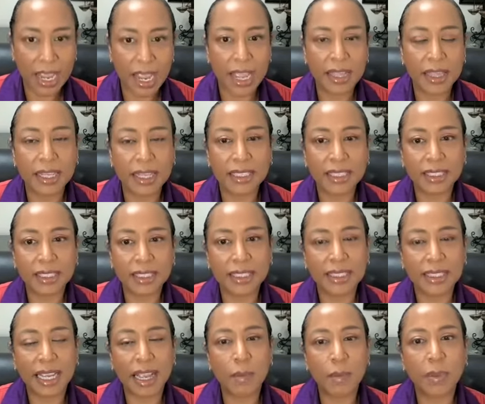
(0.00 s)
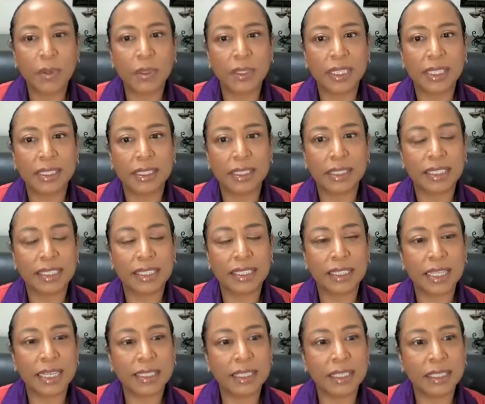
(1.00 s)
And this example is this
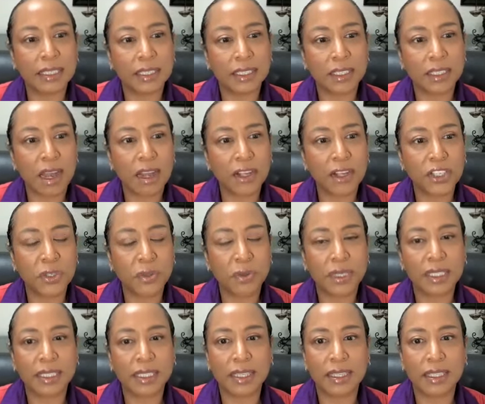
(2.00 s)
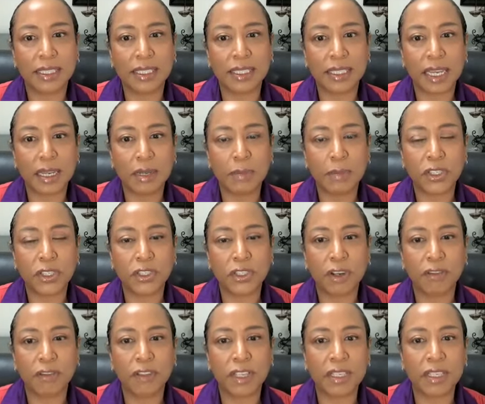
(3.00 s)
lesson is taught to us in this image
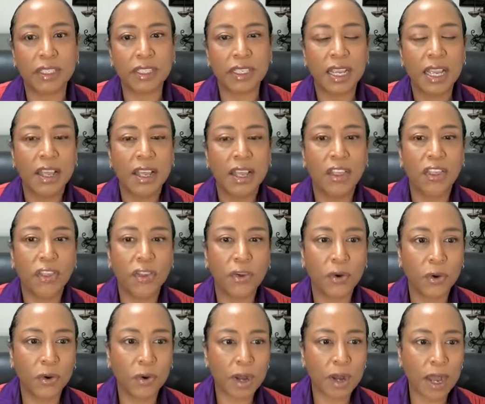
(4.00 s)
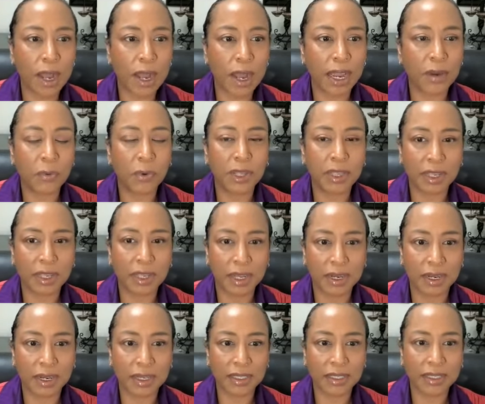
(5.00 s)
of this third eye
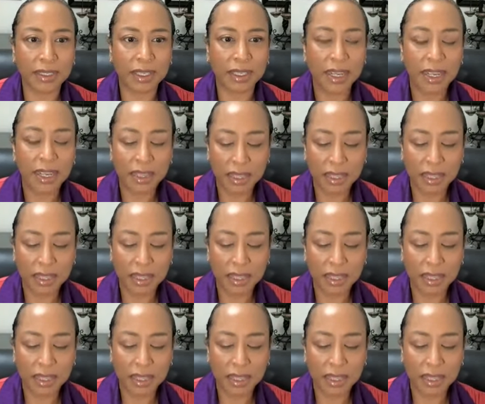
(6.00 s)
within us,